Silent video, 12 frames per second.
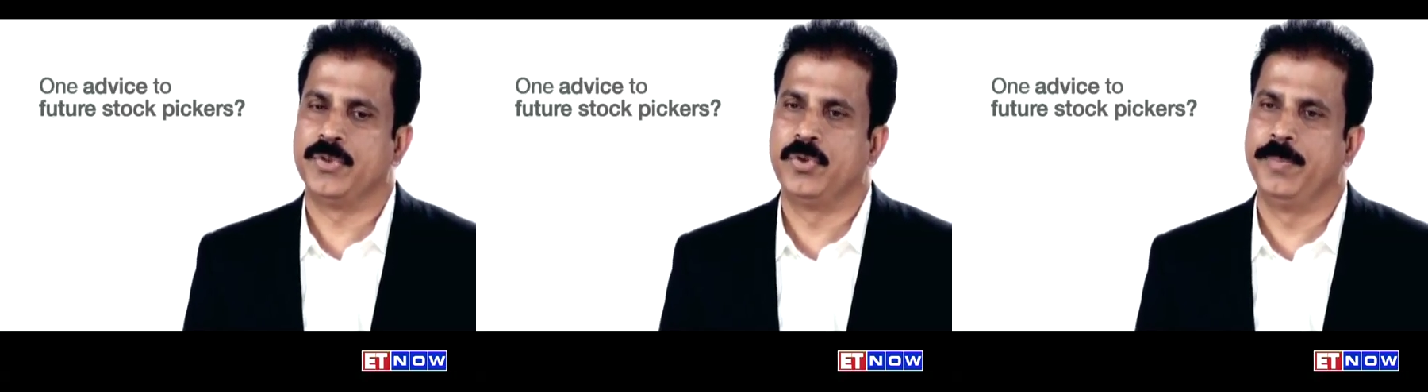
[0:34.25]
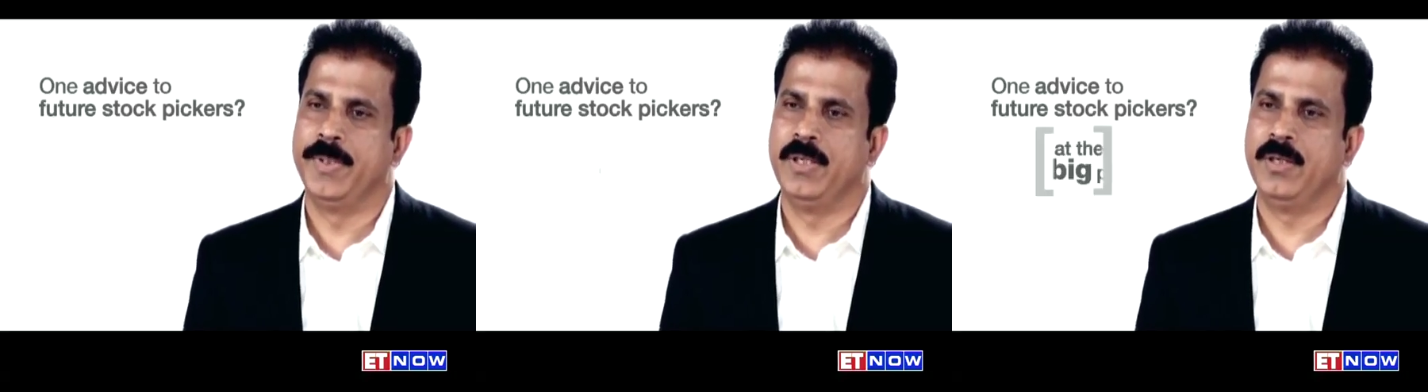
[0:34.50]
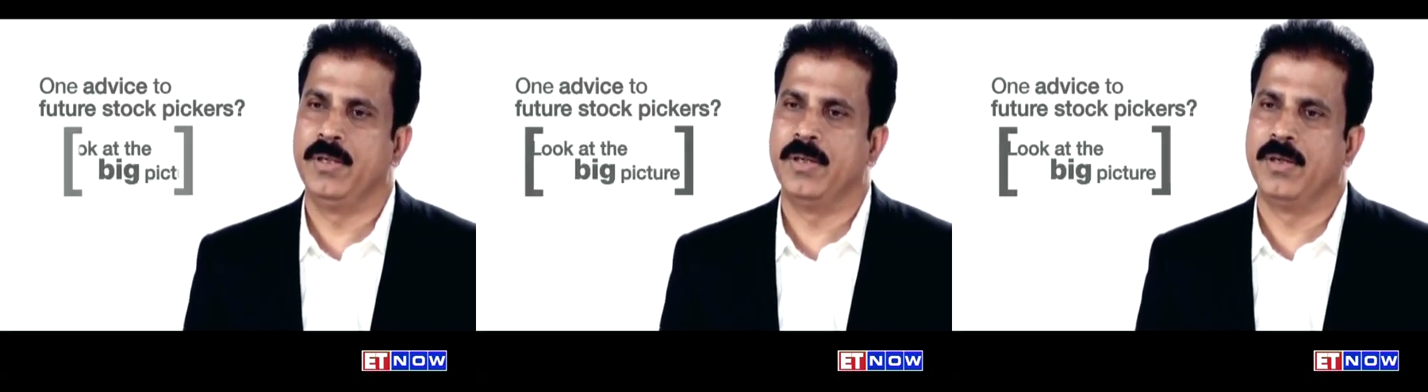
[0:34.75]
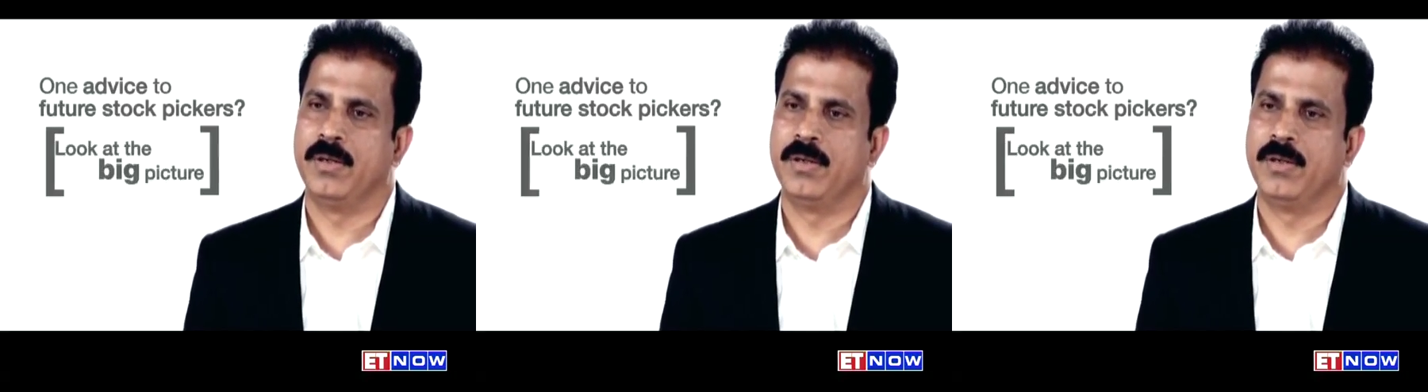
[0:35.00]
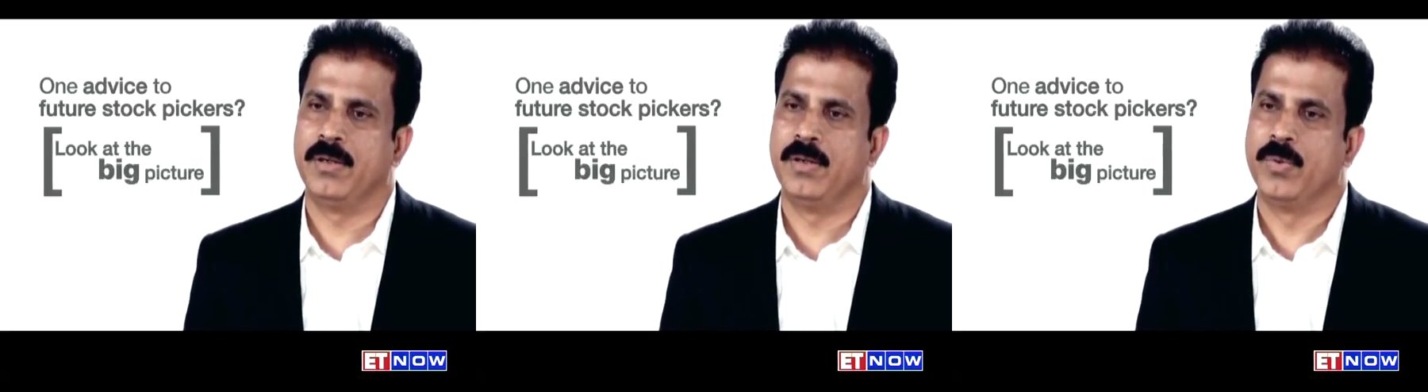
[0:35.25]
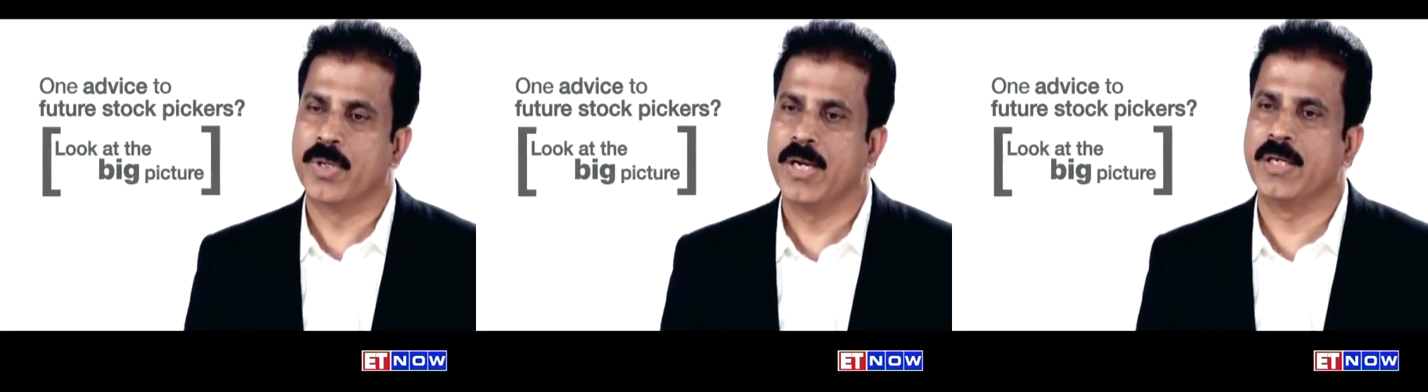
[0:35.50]
to be uh,
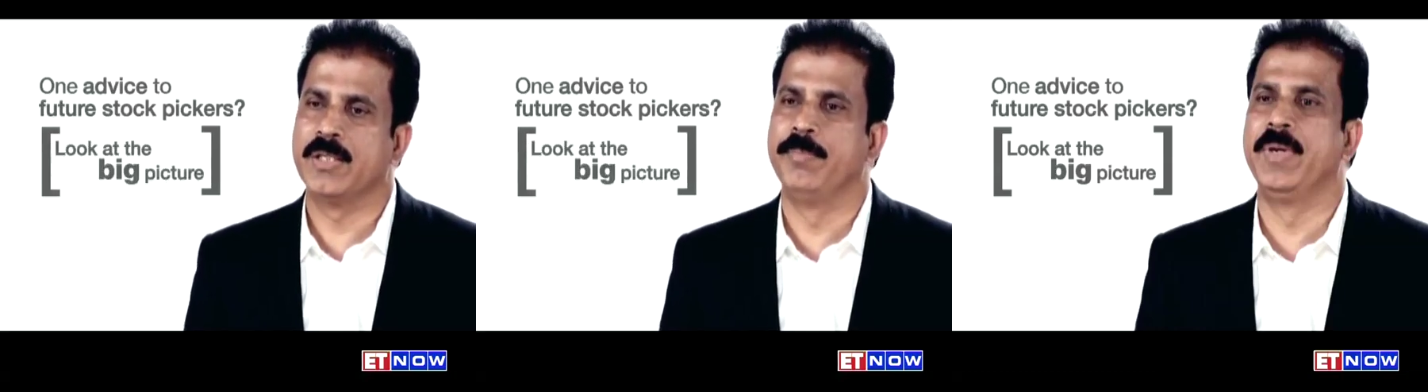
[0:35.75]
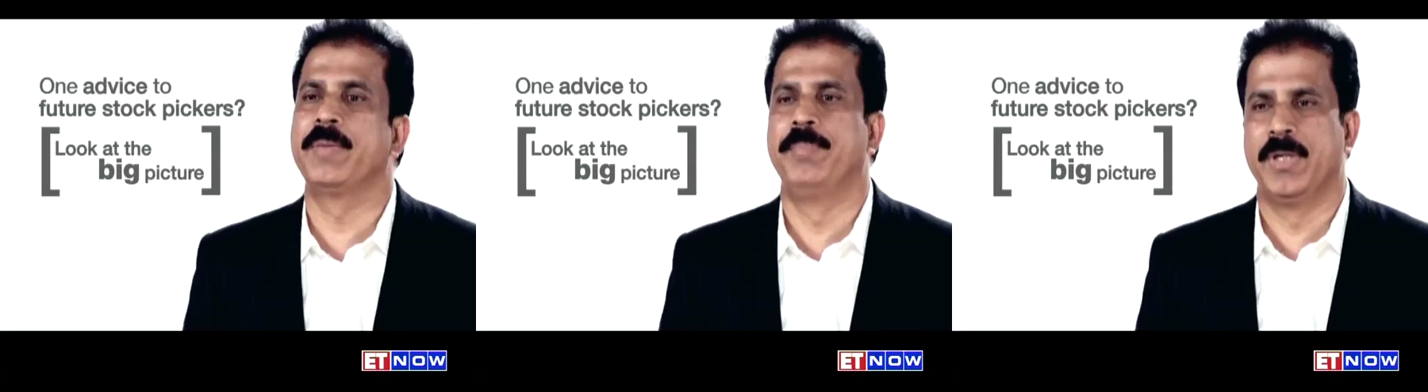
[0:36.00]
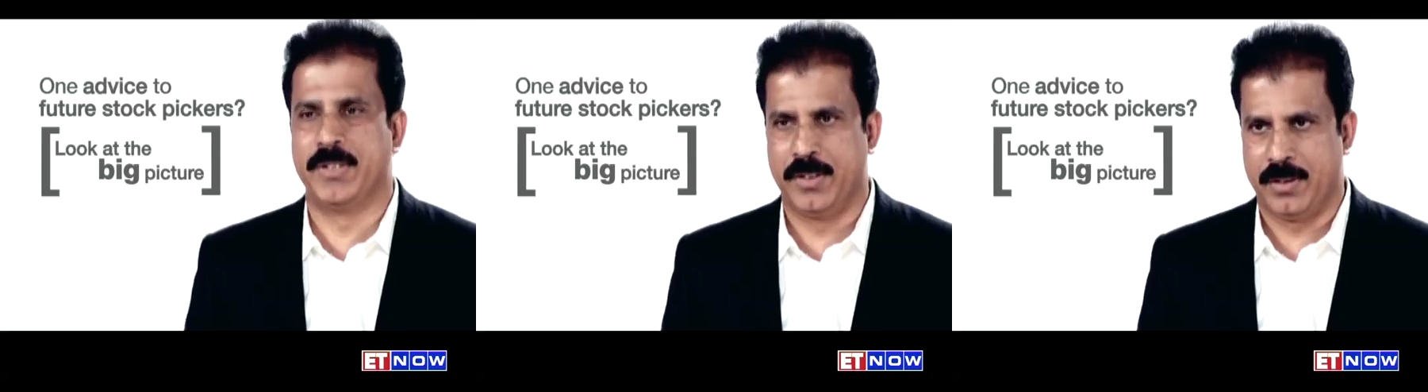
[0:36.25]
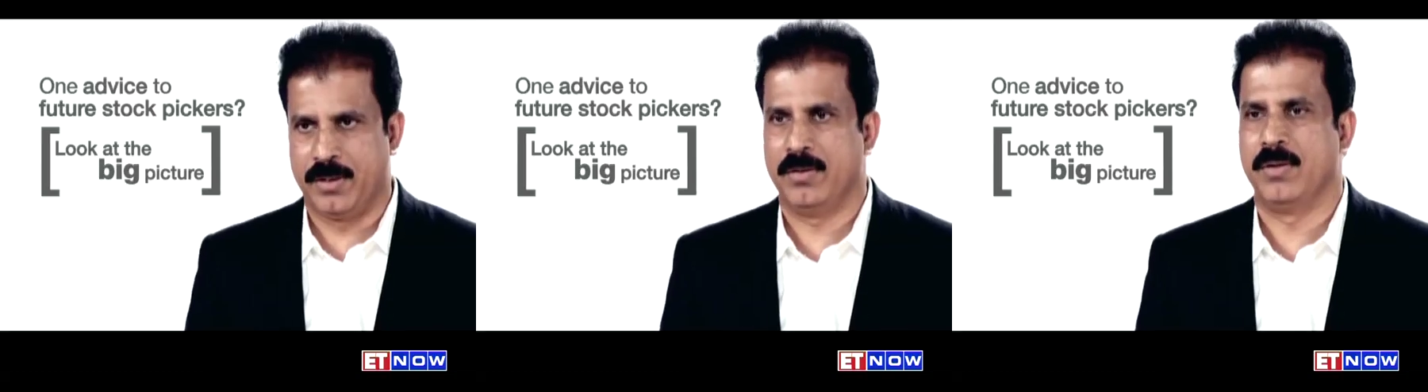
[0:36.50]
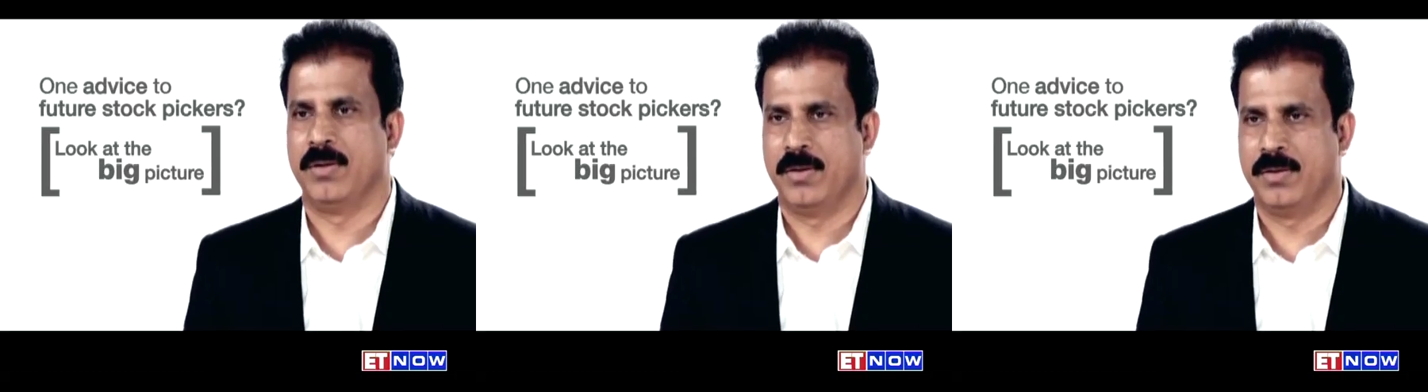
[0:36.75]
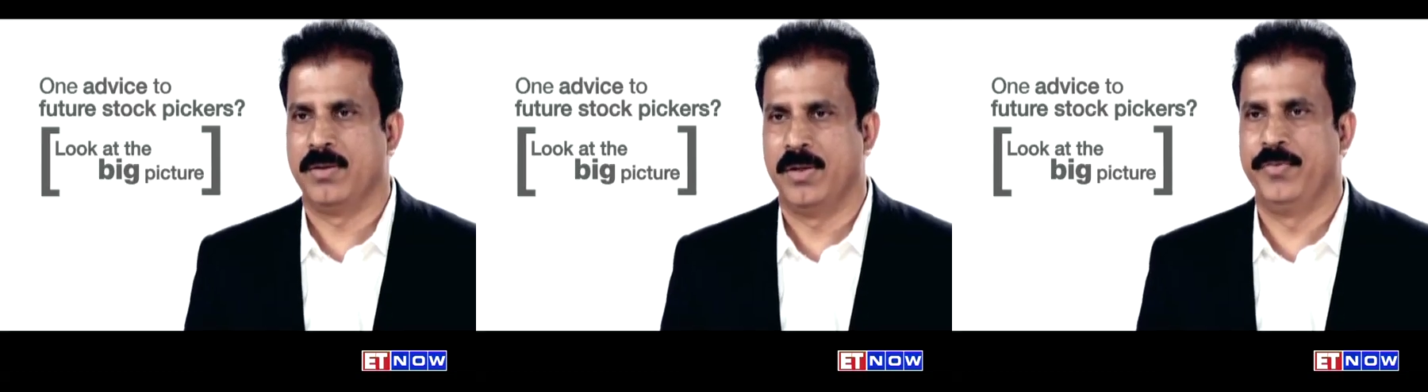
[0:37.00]
looking at the big picture
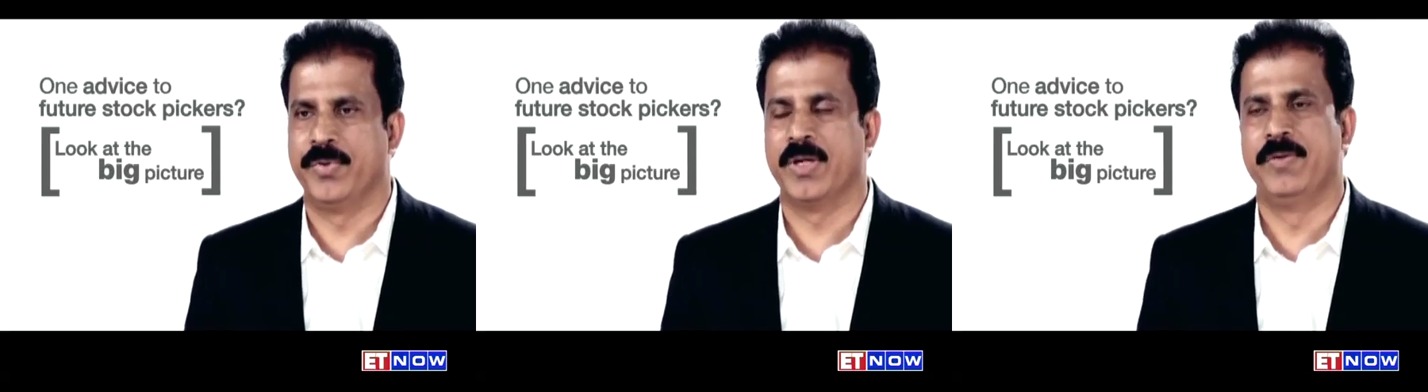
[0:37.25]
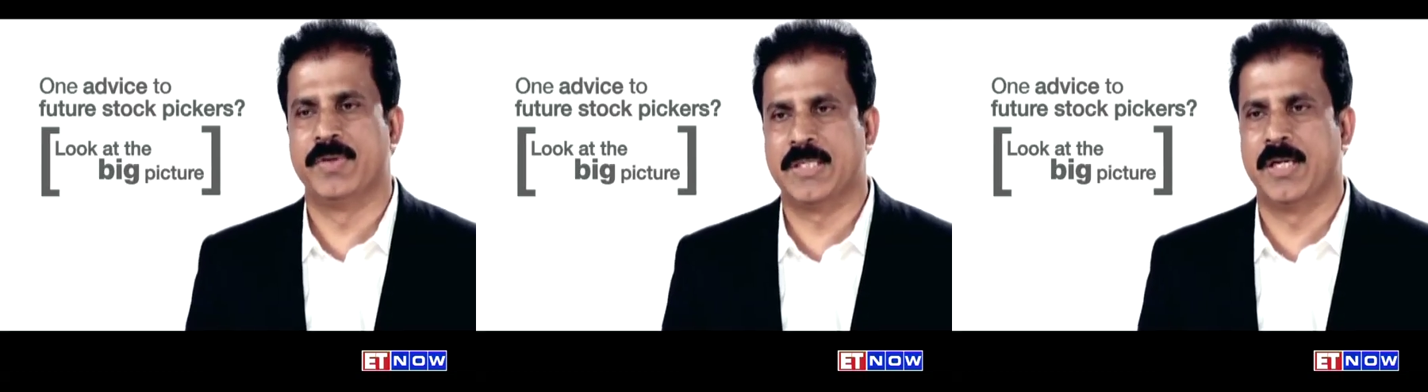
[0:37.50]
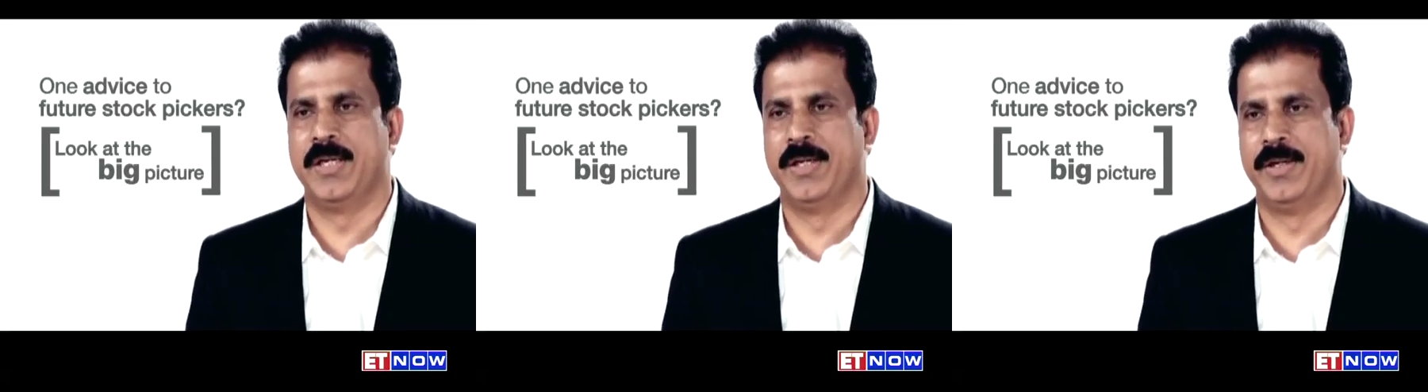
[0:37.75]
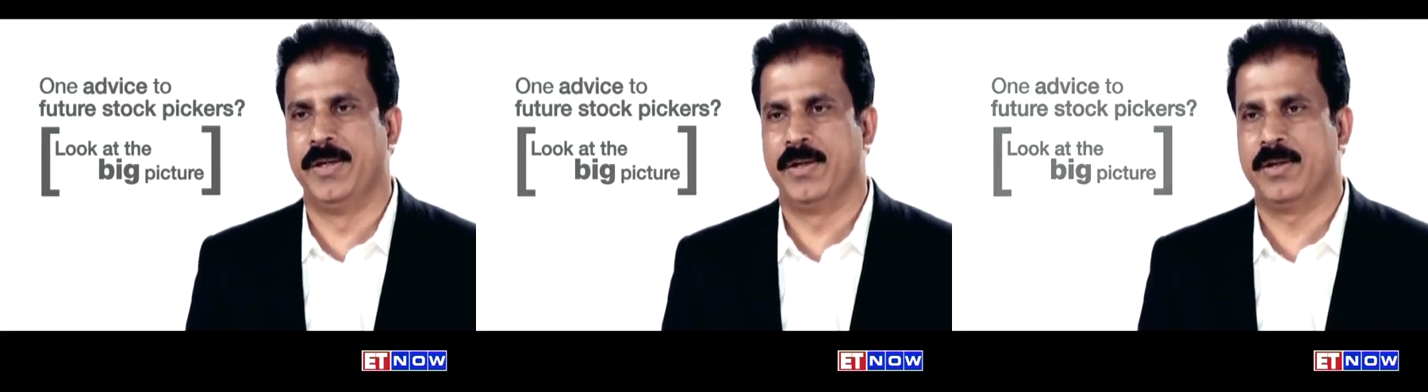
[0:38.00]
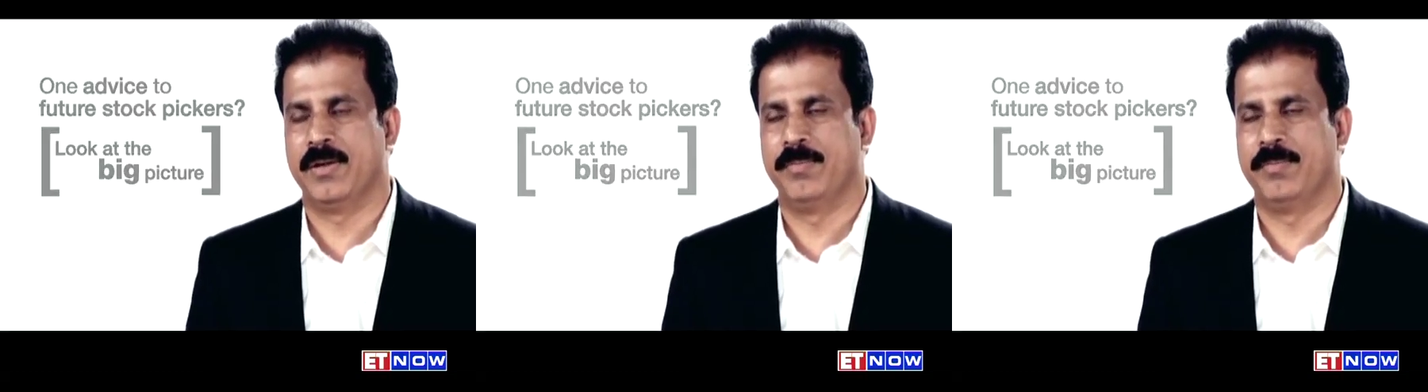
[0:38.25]
if you're investing in India.